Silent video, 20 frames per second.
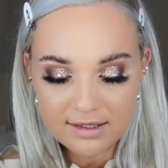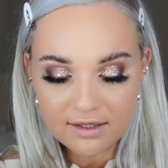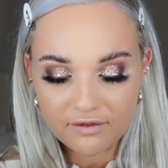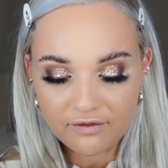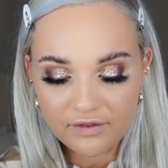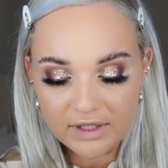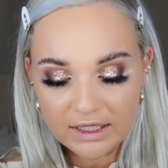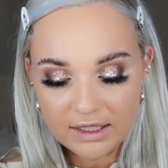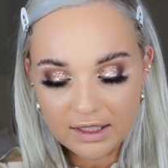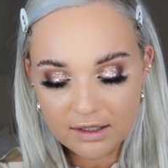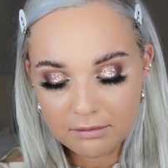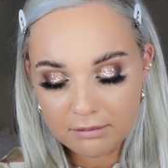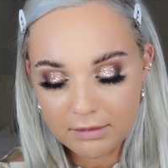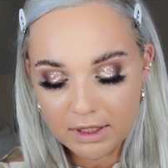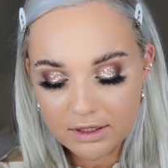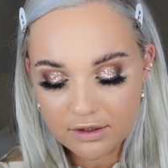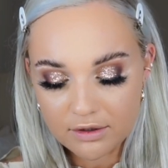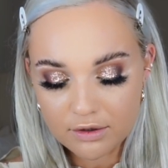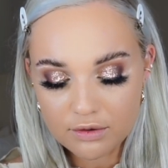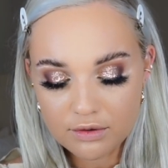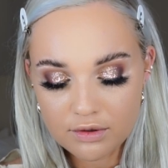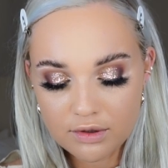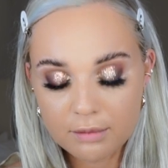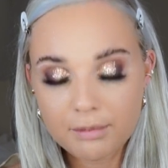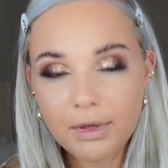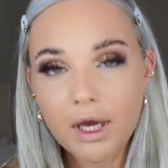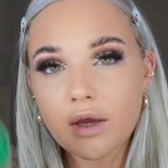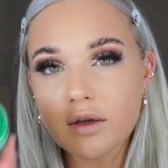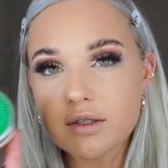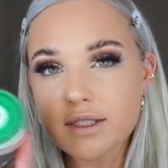a vegan mineral
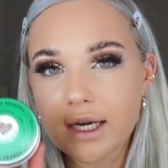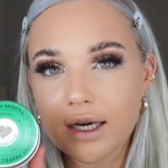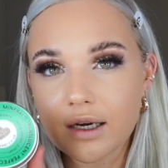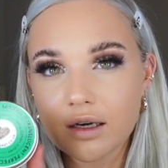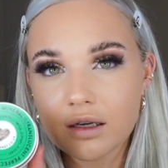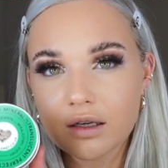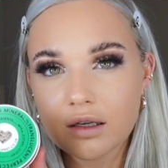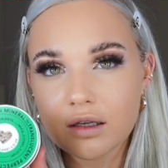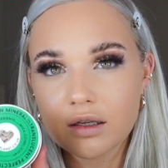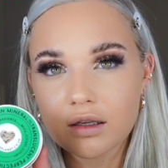powder.